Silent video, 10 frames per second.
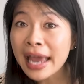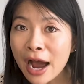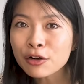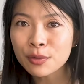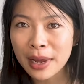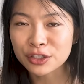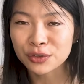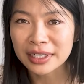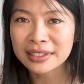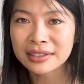counter
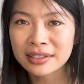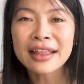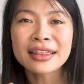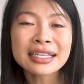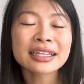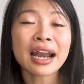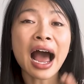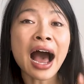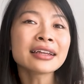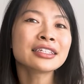metrics and things that
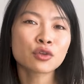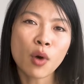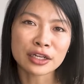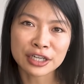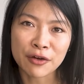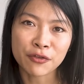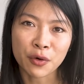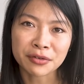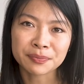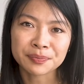I need to watch out for.